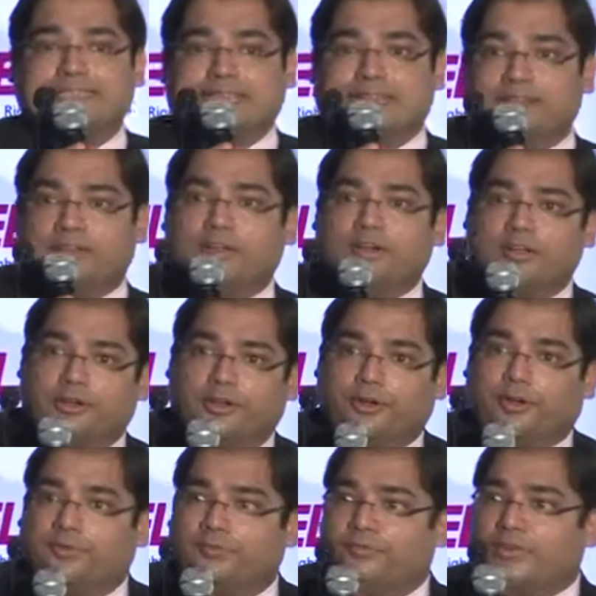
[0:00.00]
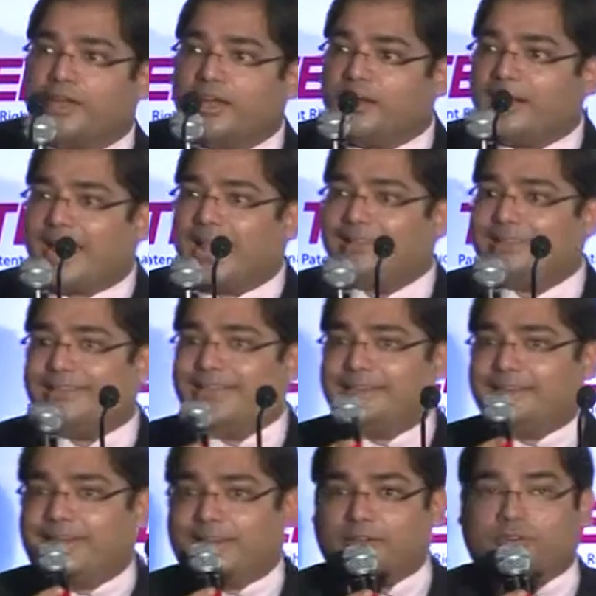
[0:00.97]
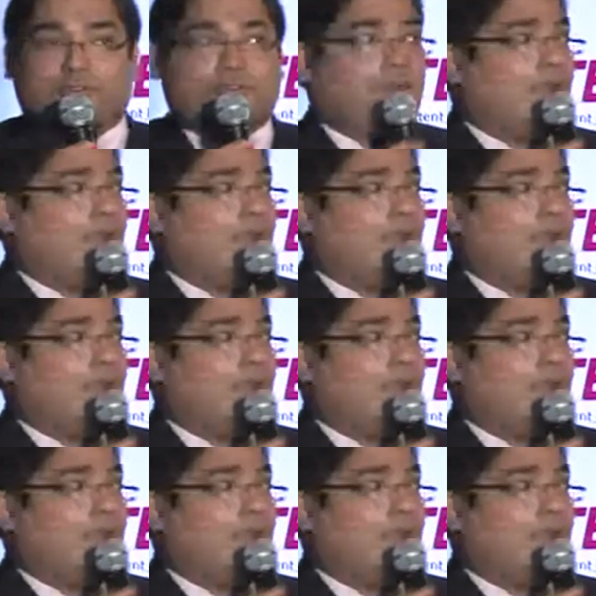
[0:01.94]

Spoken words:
said earlier, we are at the date of